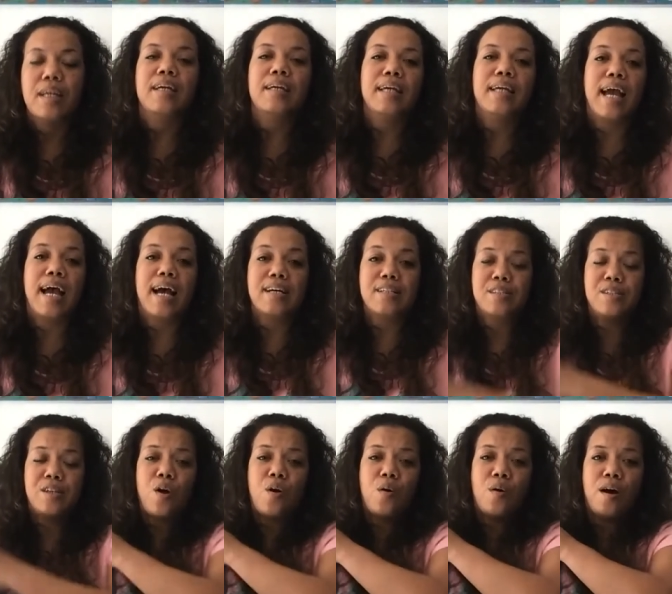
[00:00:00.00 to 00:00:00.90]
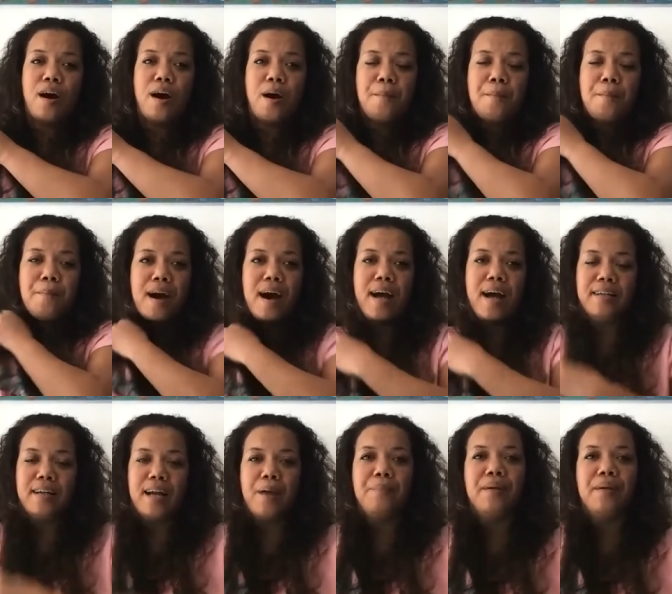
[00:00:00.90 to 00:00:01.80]
Yeah, so
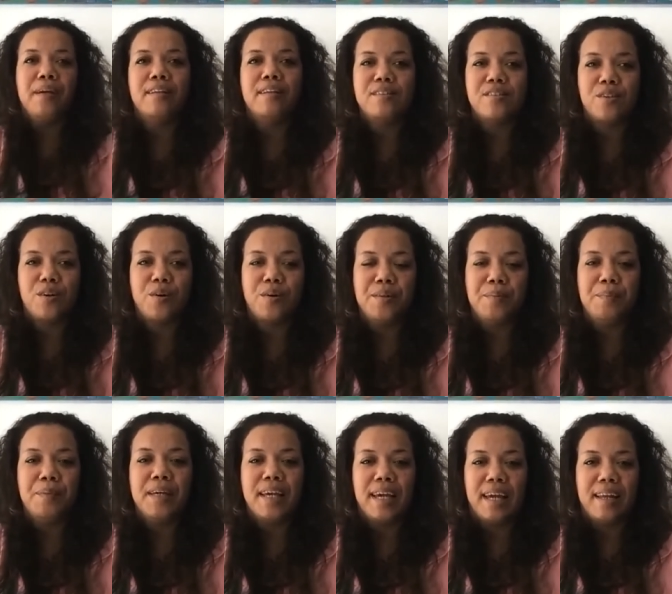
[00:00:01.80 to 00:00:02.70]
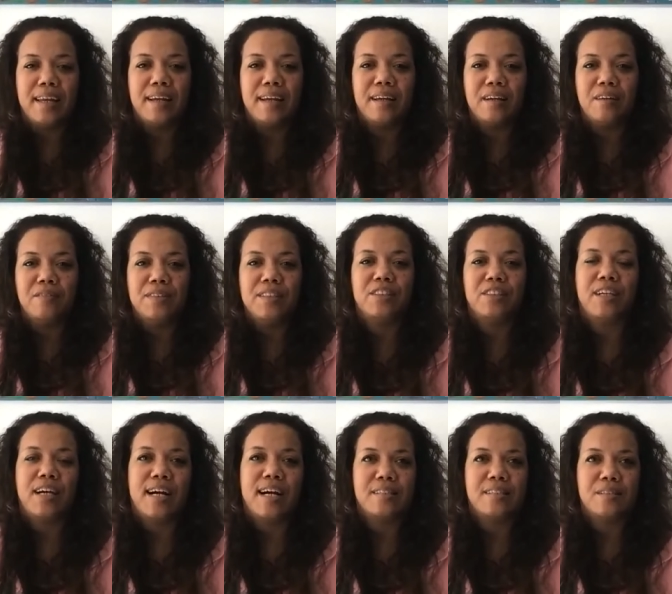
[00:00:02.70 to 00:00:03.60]
I mean, so in the beginning of each
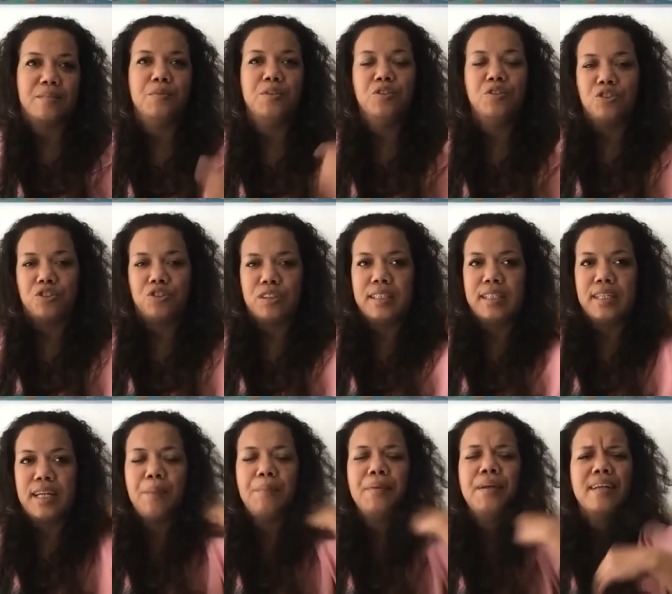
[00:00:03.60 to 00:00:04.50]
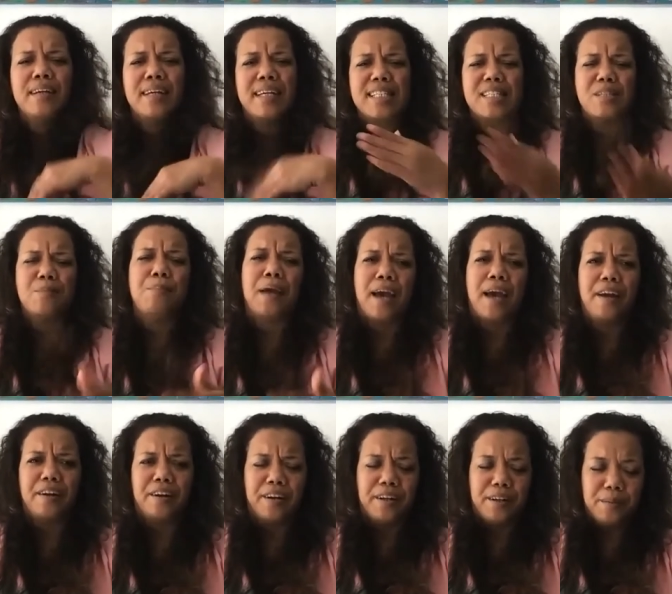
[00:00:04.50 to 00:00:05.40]
class, I'm usually, I mean, it gets
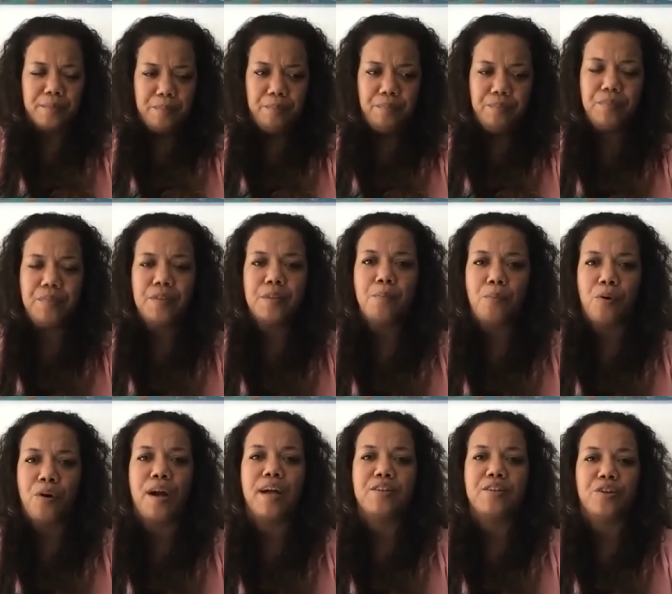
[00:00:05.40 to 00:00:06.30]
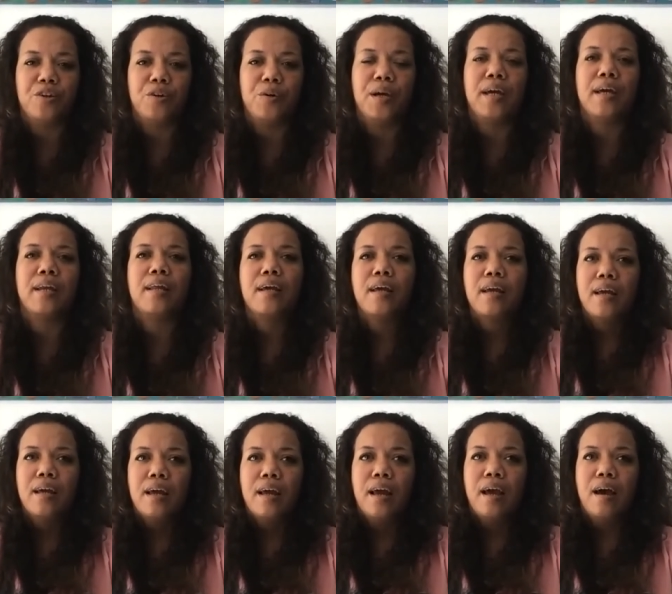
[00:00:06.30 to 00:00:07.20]
better the more I do it,
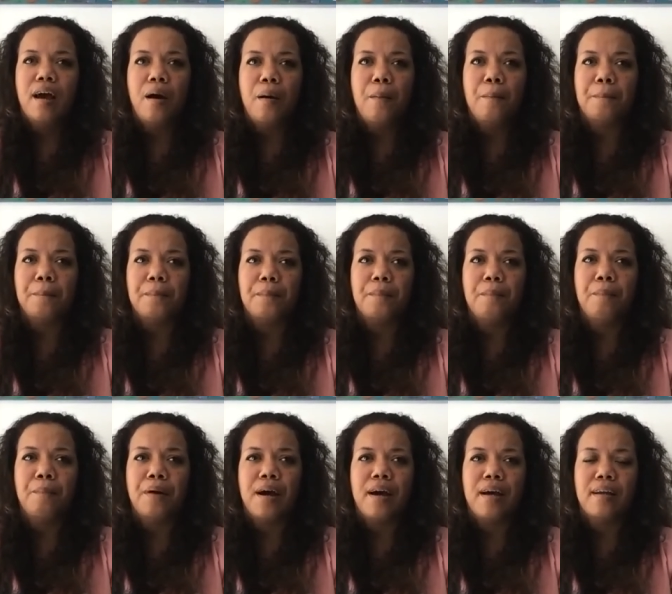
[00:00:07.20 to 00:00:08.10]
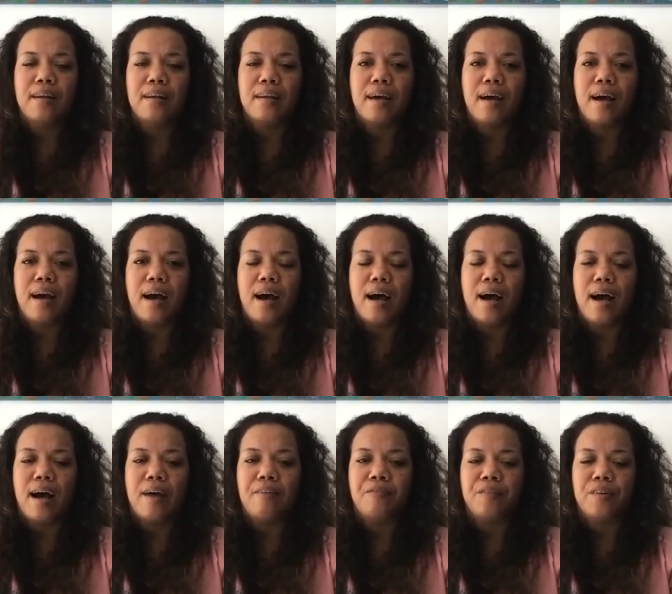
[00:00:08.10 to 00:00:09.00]
but
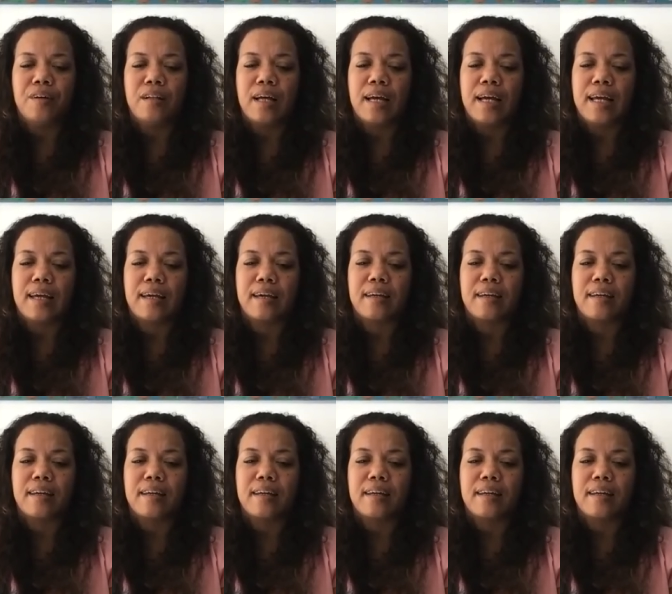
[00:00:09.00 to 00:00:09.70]
I feel like